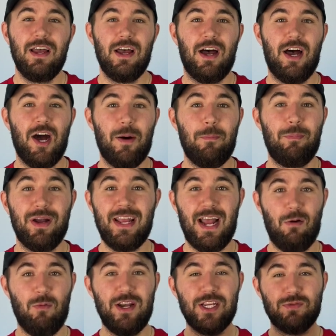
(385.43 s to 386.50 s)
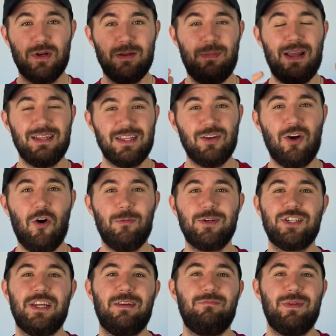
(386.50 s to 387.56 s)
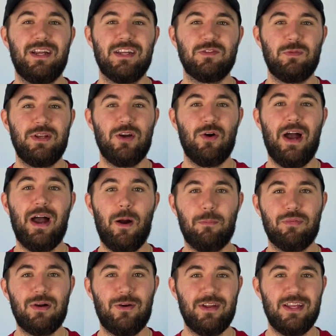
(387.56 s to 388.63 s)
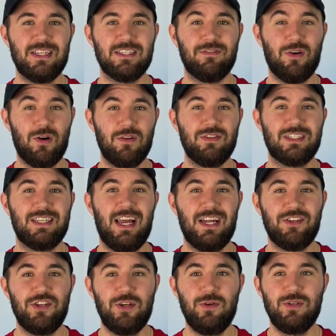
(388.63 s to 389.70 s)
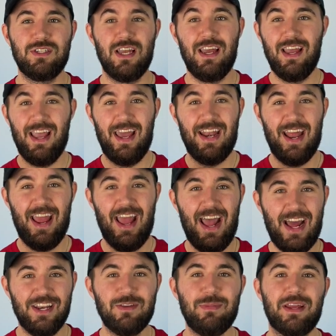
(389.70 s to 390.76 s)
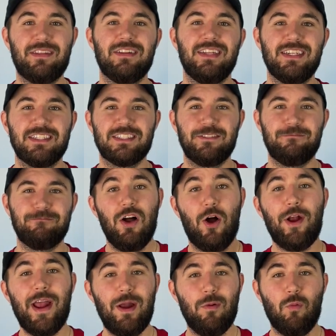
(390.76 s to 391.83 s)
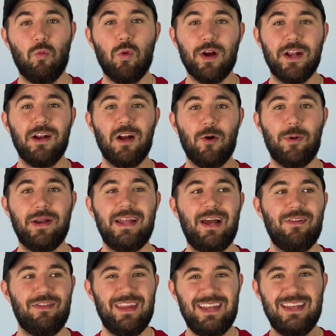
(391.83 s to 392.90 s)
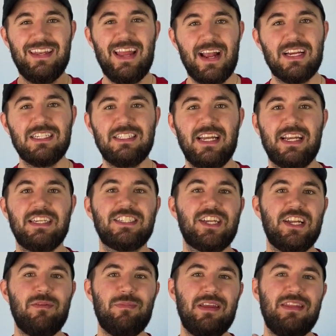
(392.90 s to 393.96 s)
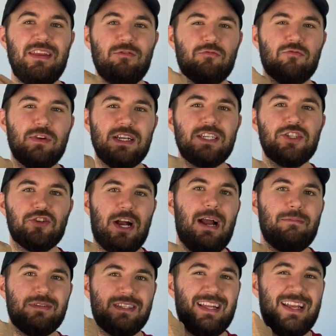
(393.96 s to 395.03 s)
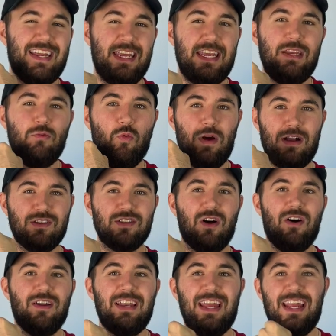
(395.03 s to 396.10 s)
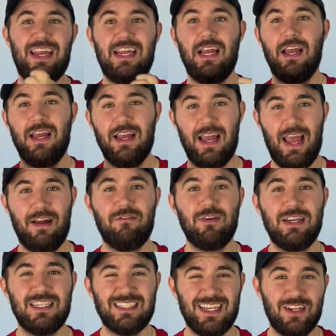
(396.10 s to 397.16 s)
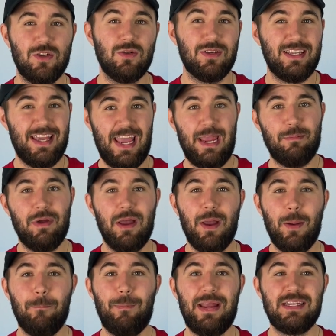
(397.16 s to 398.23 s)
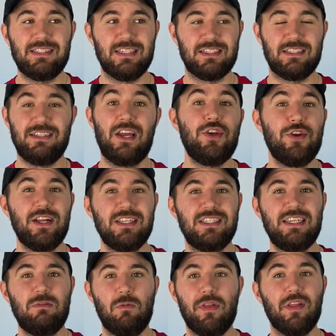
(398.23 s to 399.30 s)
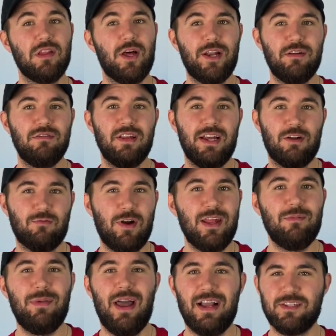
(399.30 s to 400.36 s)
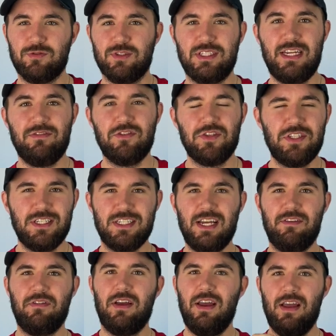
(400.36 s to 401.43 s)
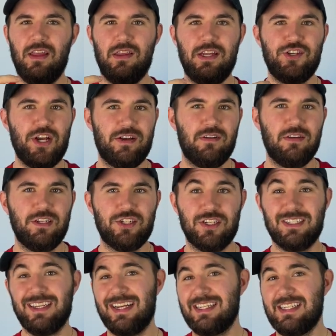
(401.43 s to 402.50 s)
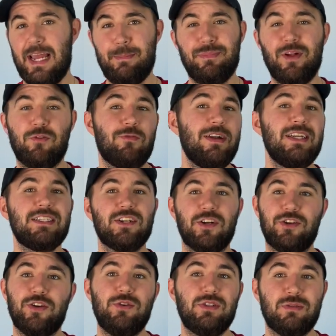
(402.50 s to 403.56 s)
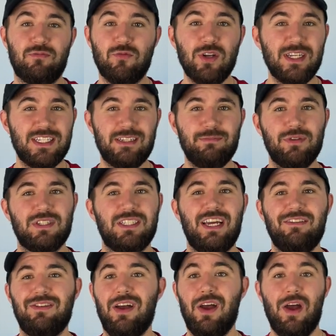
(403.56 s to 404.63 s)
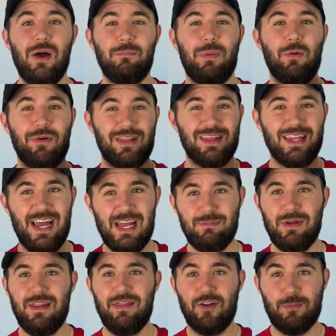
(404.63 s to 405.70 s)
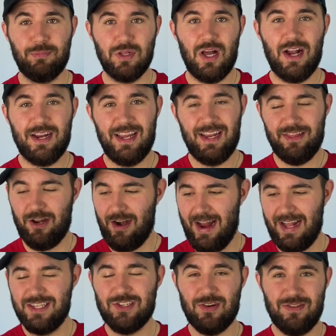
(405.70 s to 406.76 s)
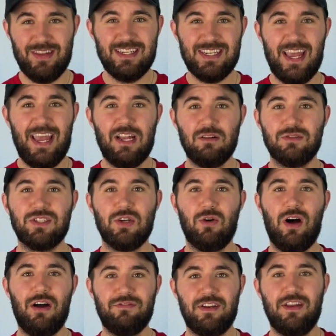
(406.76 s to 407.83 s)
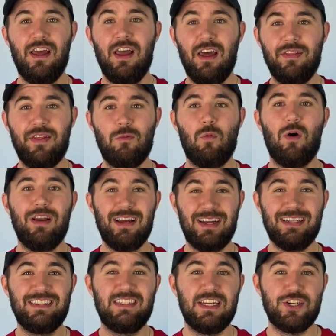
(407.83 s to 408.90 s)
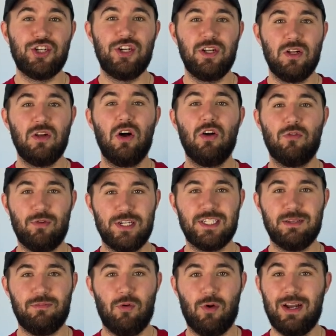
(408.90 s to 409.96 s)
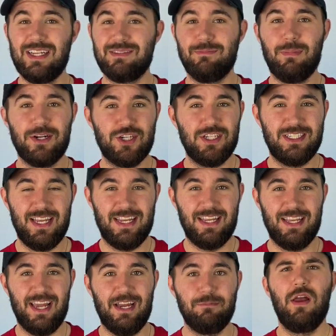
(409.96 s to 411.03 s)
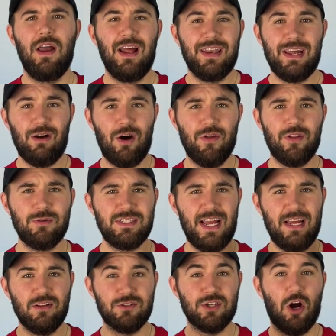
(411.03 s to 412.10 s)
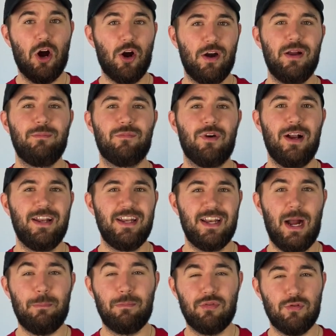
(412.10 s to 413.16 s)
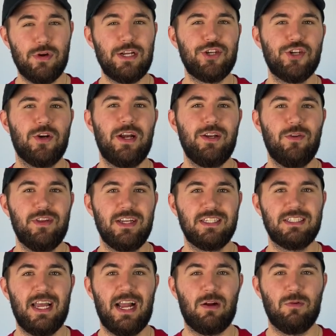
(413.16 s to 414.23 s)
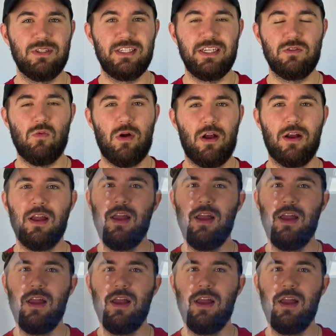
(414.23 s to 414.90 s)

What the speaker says: But yeah, we just wanted to pay a little homage to him because we know how proud he is of all of his tattoos, and it had to make the list. Okay, working our way down, the next thing is going to be the wrist straps that he wears on a every single game basis. Now you can see with a lot of like running backs, receivers and stuff, they generally just like tape their wrists or do some really simple stuff. But with linemen, they're blocking and their hands are in this angle so often, they want additional wrist support as much as they can get. Now, although Taylor's are unbranded, I'm pretty sure I know the exact ones he's wearing.